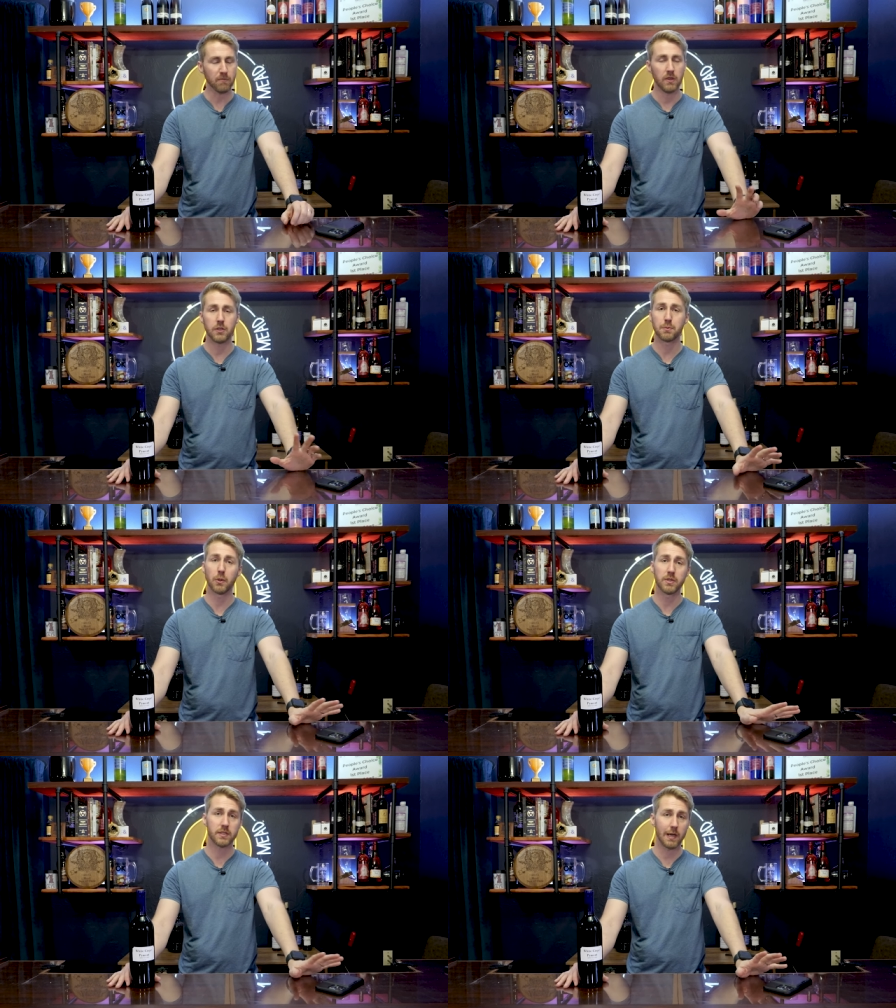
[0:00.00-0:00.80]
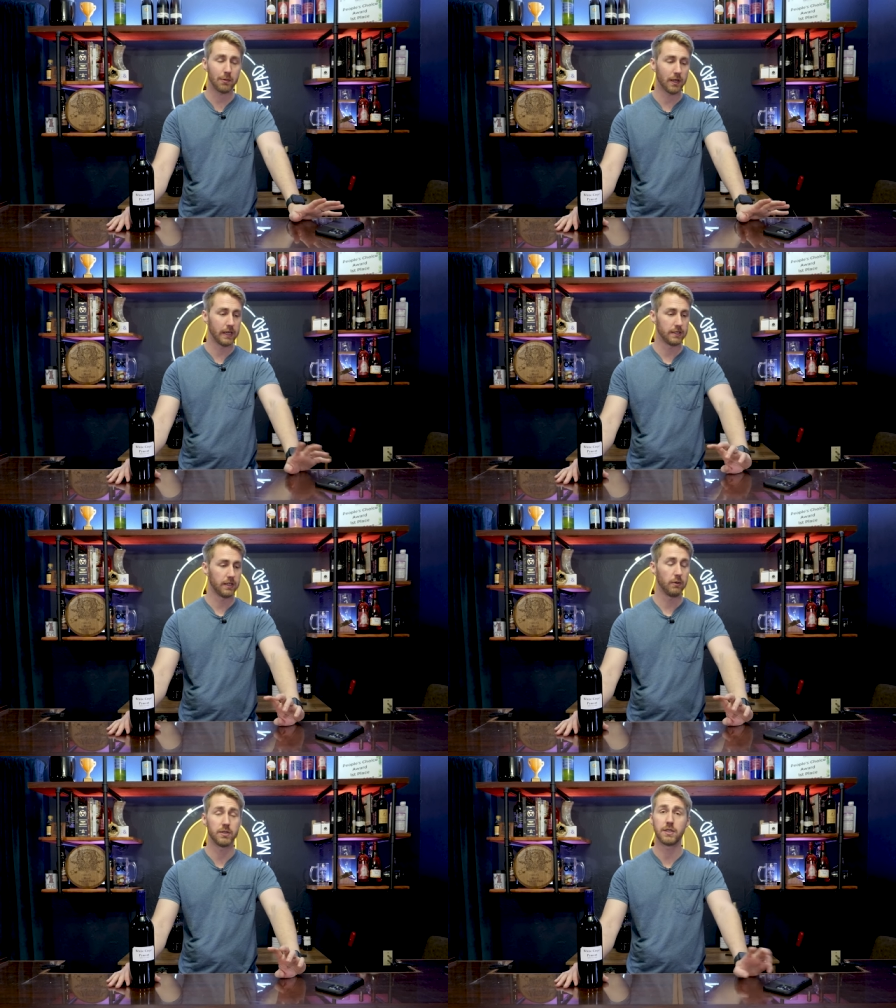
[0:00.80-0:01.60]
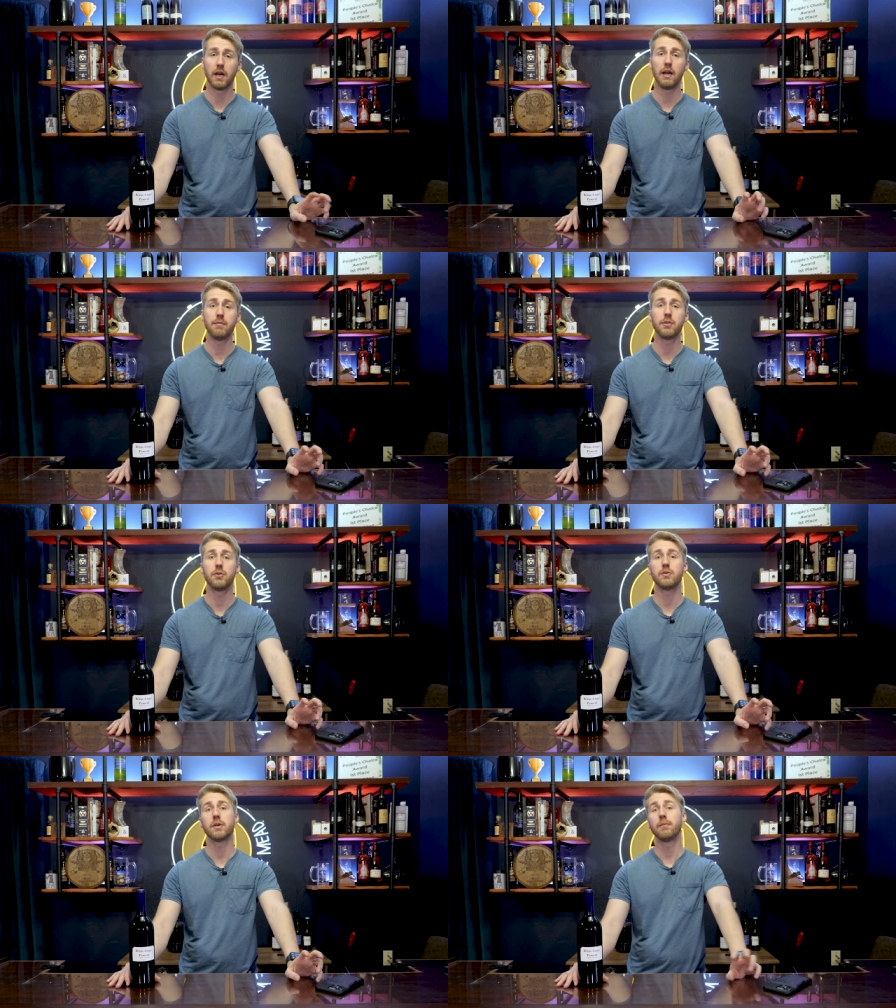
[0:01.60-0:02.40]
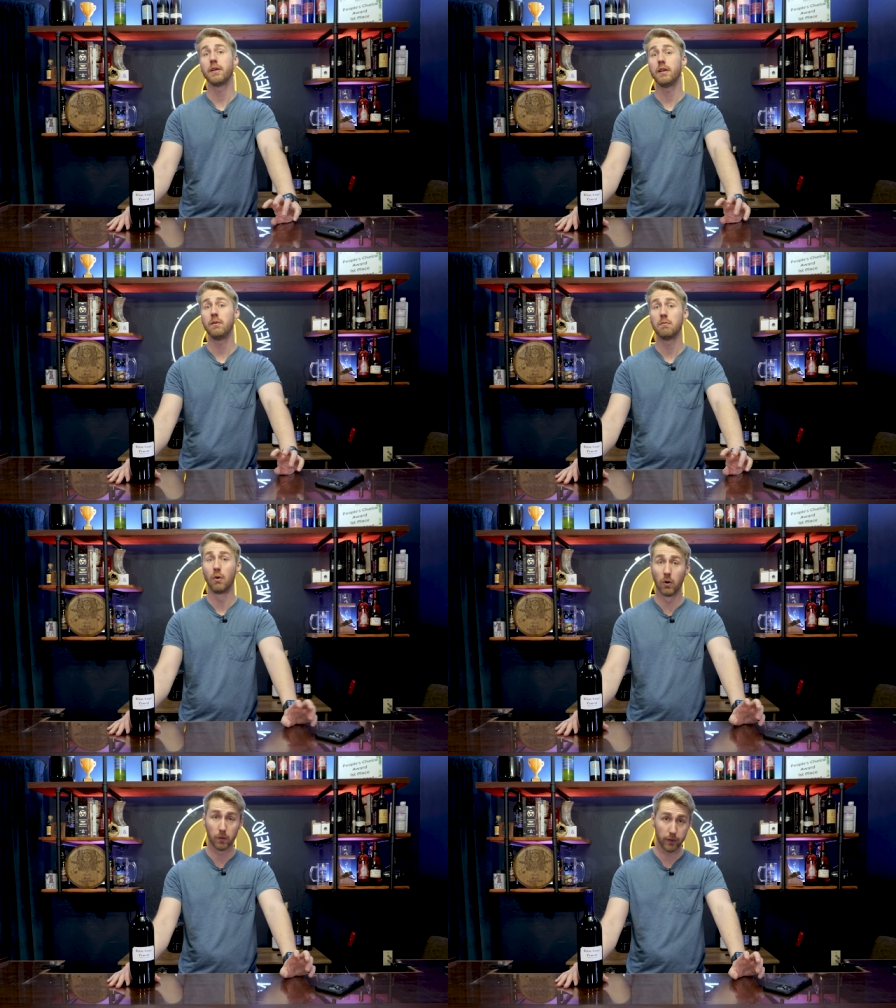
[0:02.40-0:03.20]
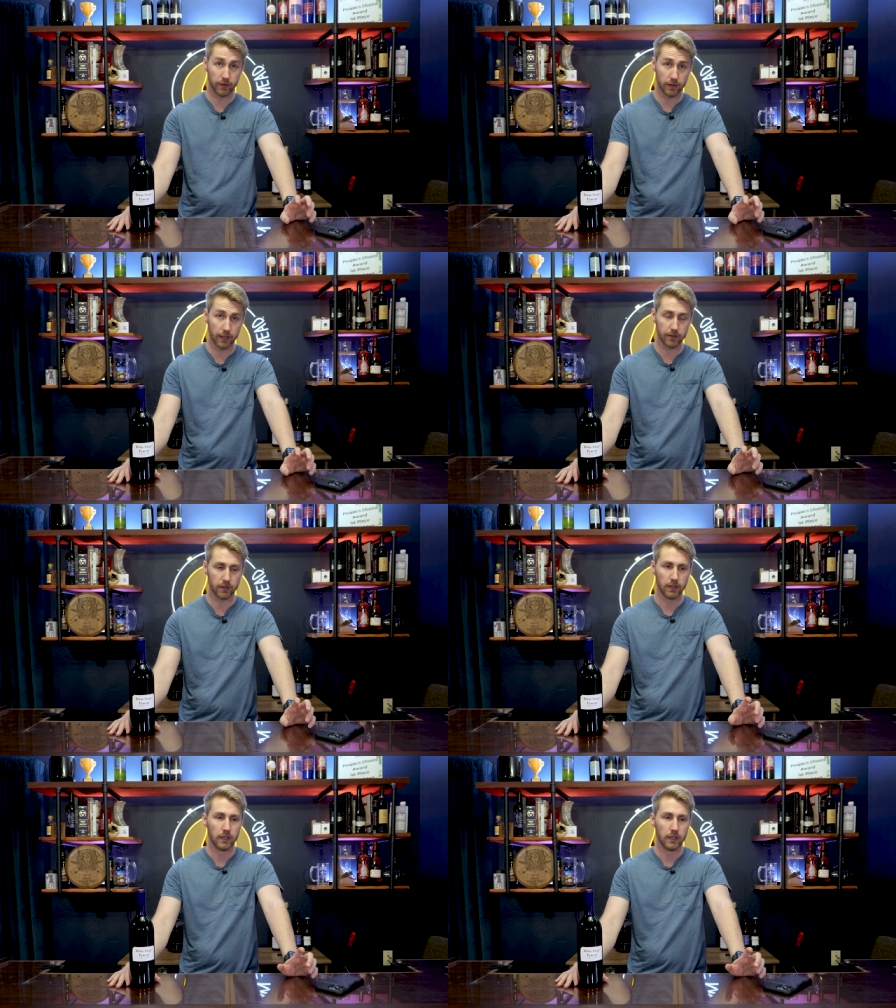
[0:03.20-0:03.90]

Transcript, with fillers: This brew was stabilized. It was time to do something more with it.